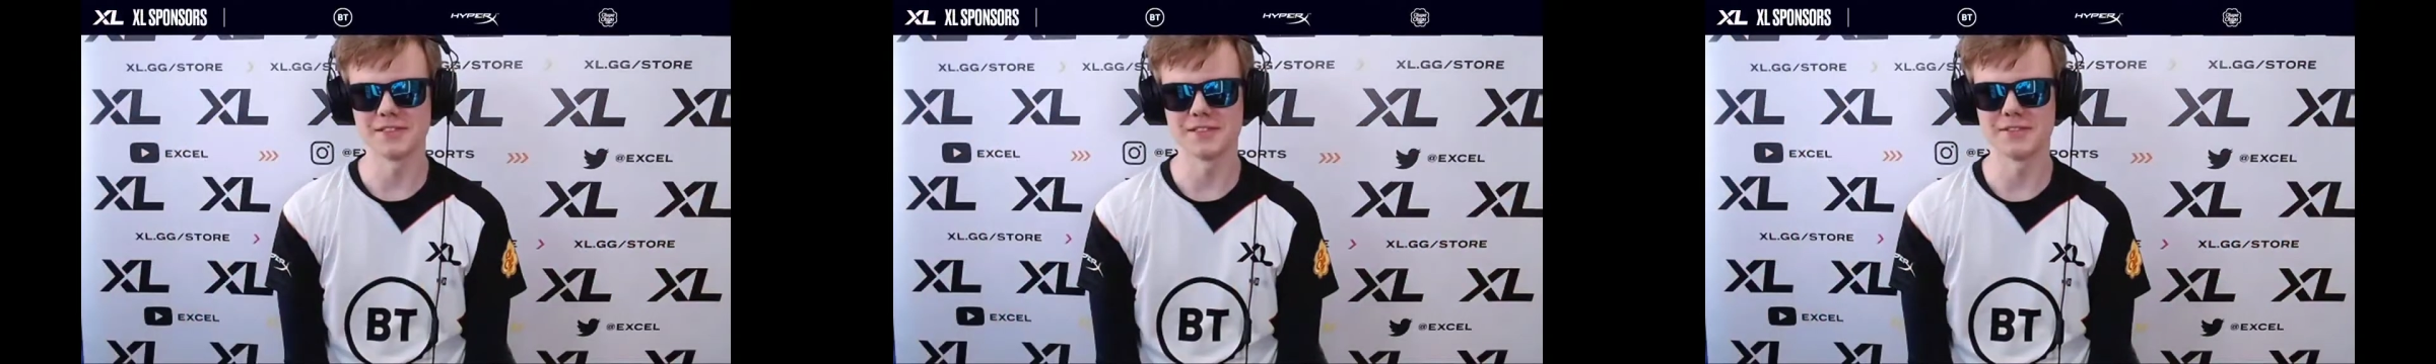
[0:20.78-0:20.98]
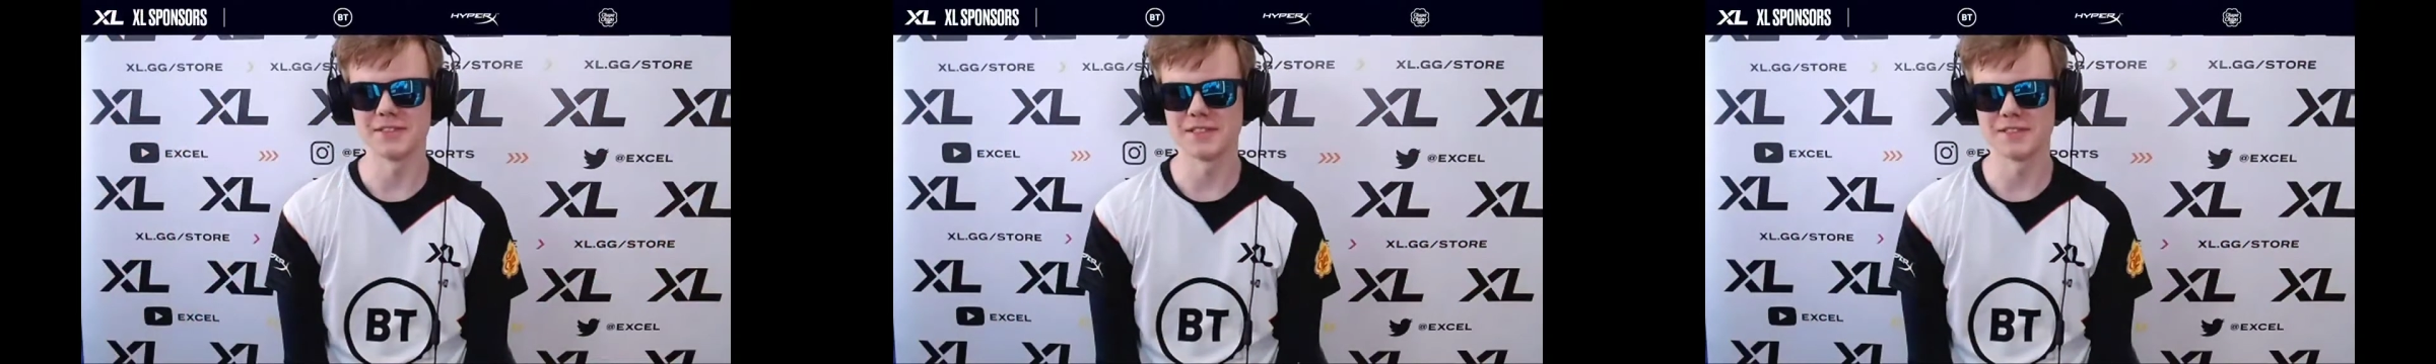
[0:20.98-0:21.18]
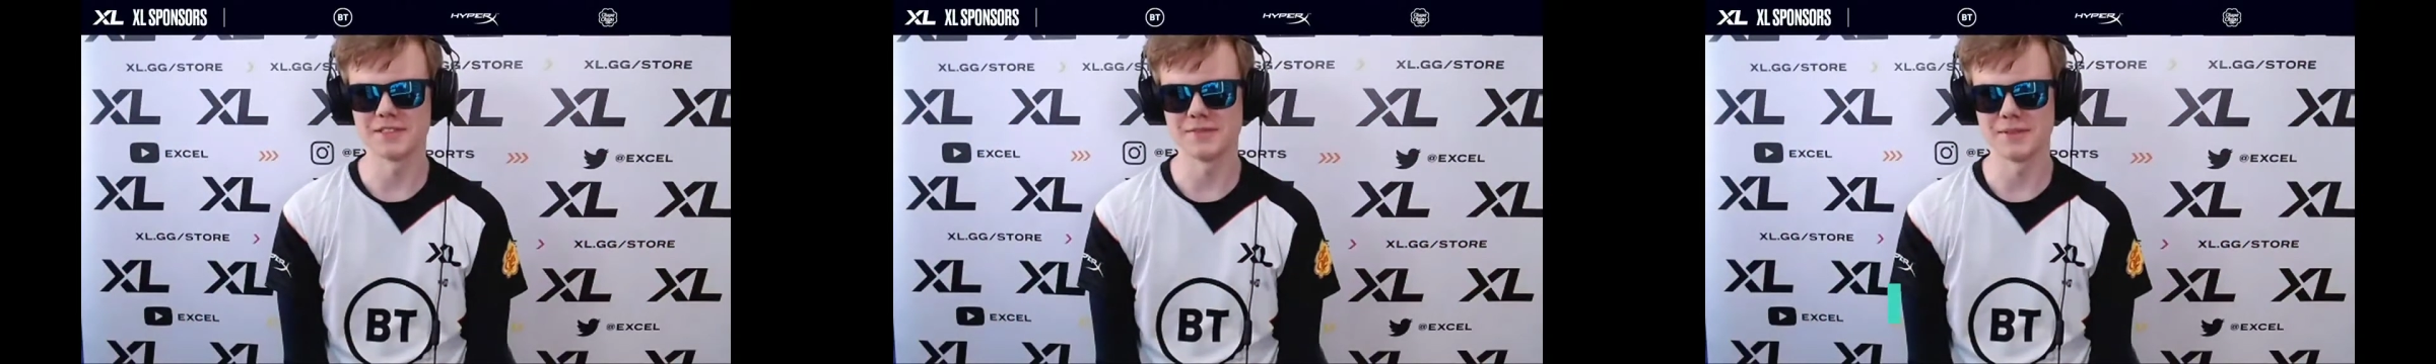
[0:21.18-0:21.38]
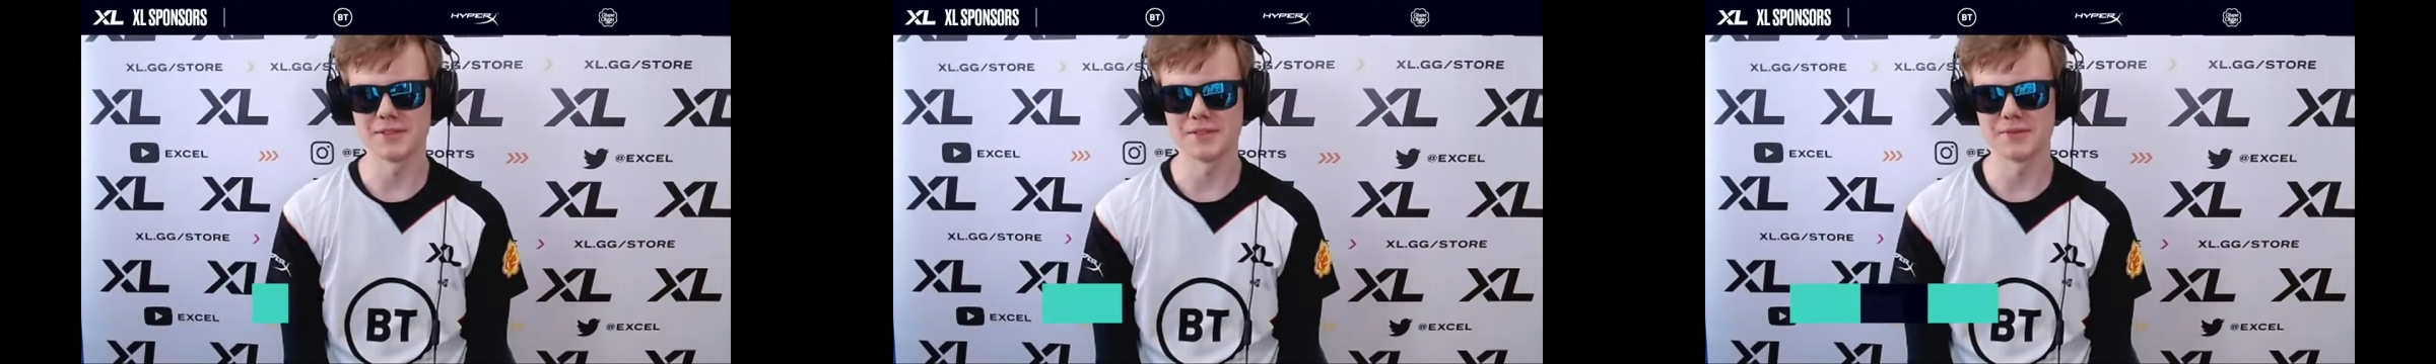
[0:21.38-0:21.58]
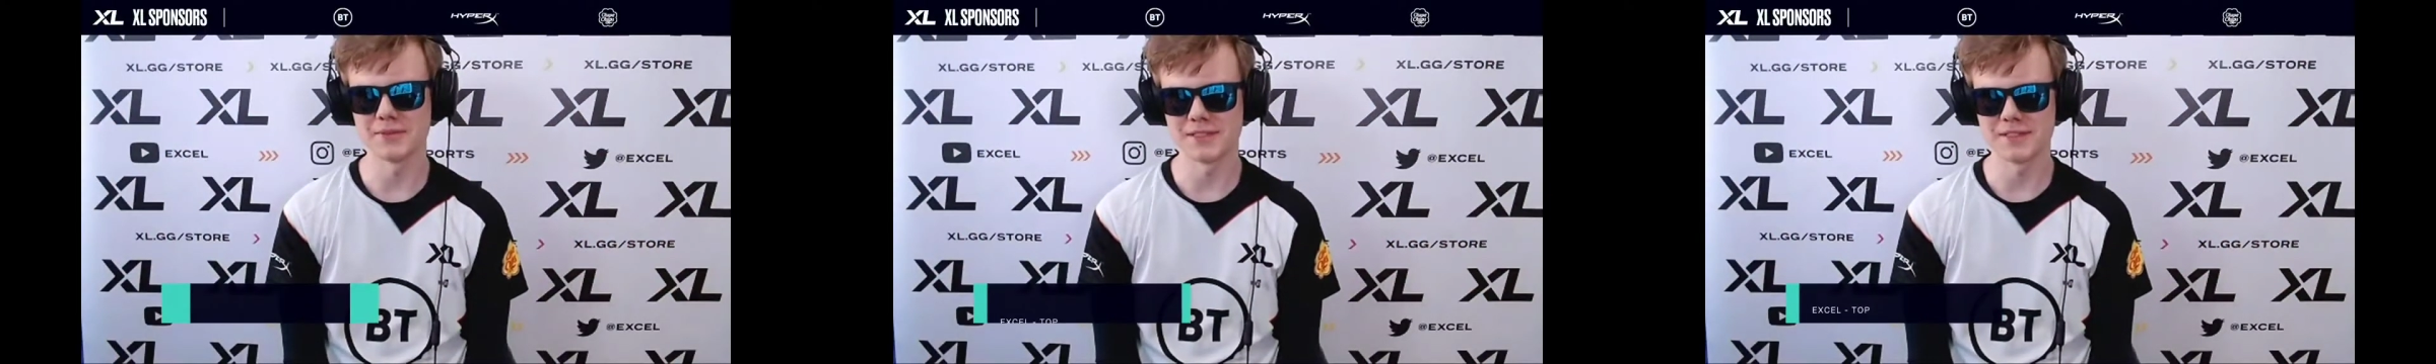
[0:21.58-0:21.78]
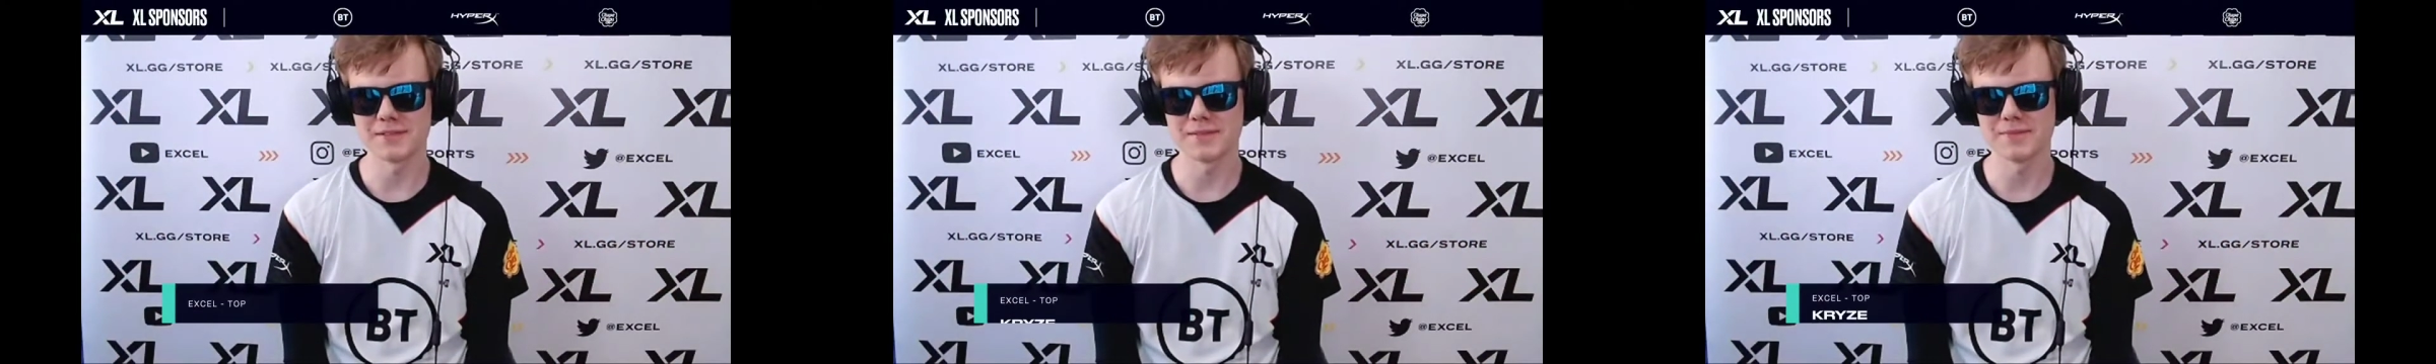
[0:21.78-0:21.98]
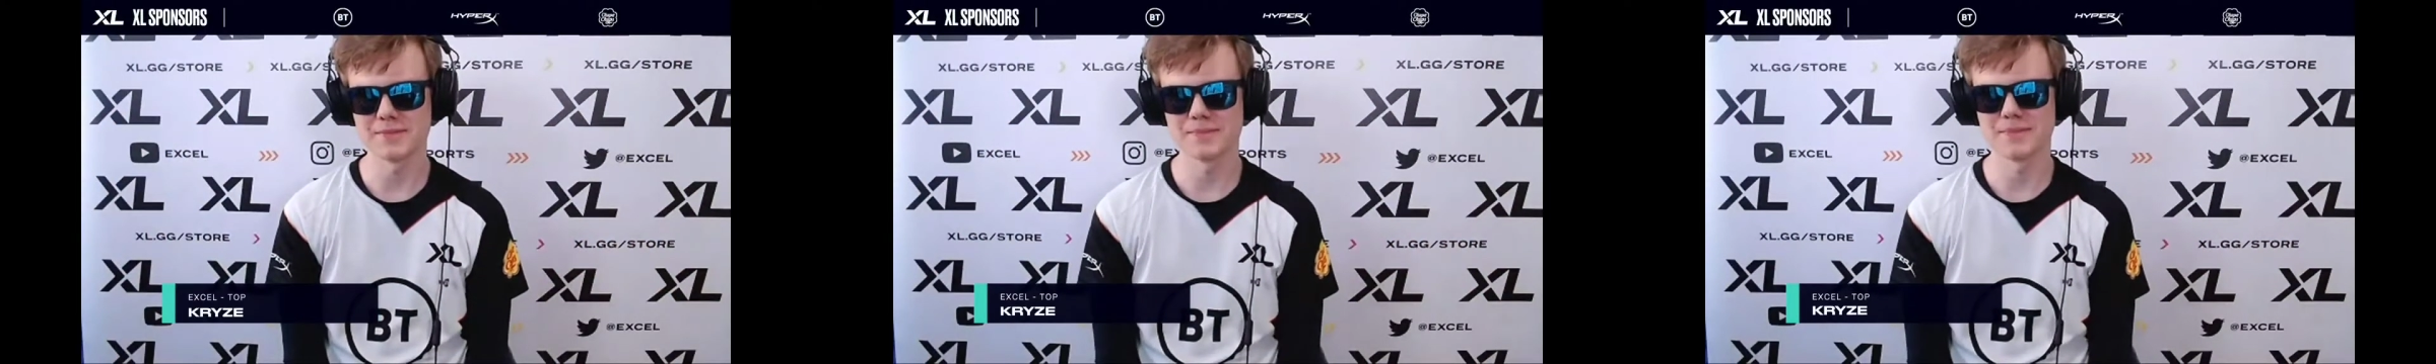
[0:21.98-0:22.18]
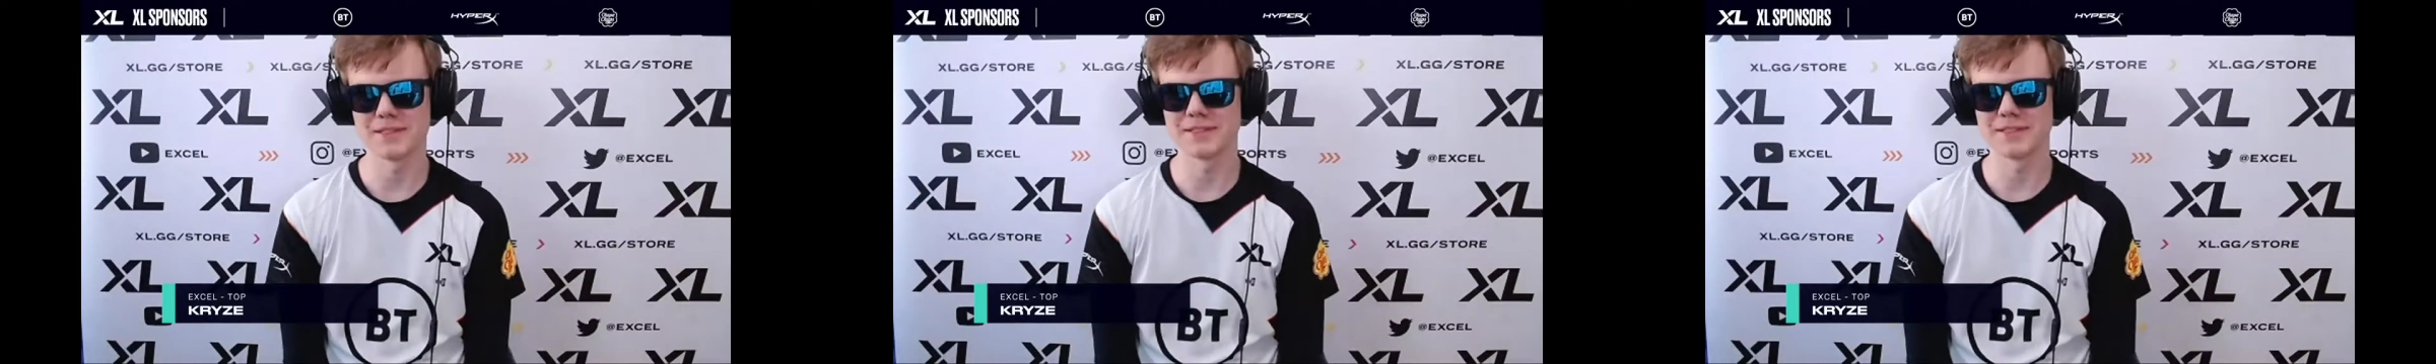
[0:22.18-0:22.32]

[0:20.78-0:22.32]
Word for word: it's a great achievement to win mm -hmm.